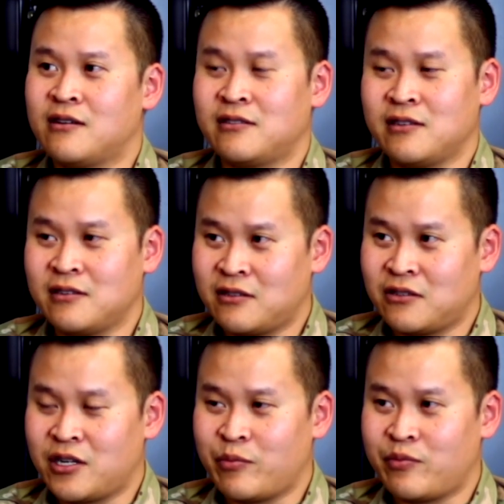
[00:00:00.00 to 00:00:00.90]

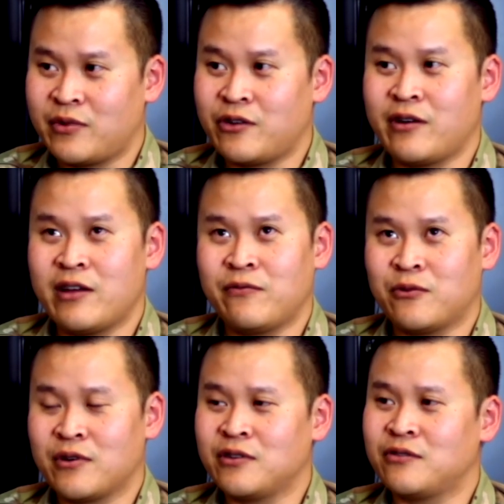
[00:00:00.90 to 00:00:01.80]
citizenship, your
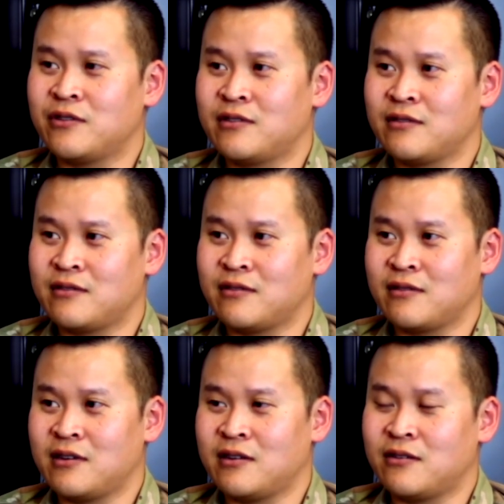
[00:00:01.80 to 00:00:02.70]
N400
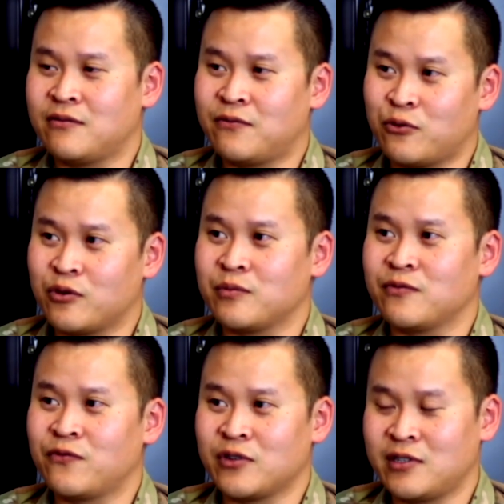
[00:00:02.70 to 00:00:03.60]
form
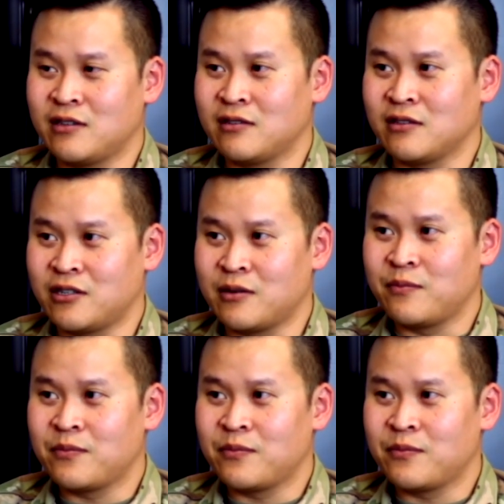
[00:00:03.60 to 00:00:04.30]
for citizenship,